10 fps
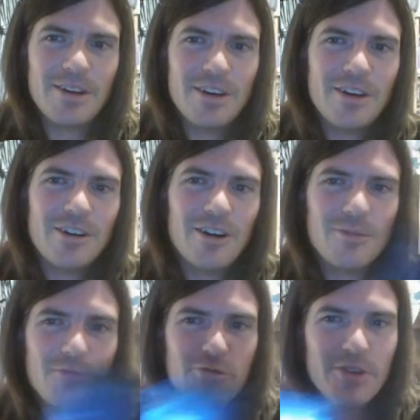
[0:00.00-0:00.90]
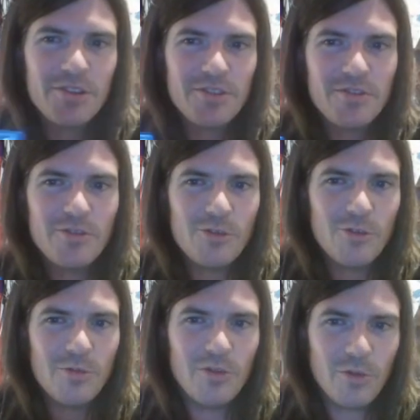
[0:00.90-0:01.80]
upgraded form of
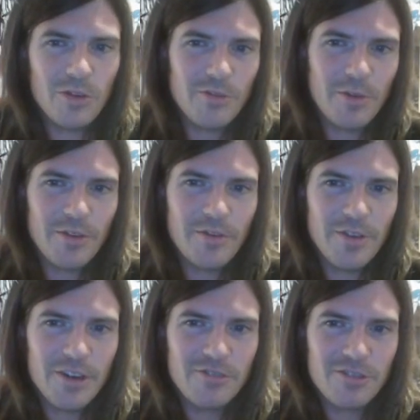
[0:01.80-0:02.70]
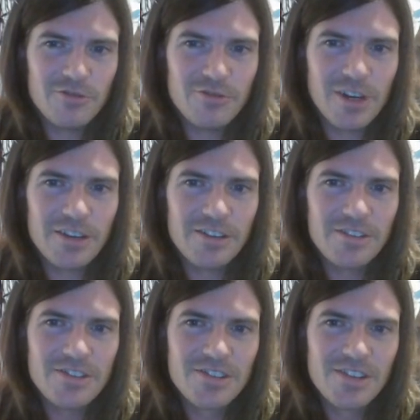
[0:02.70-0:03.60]
one of my favourite dragons,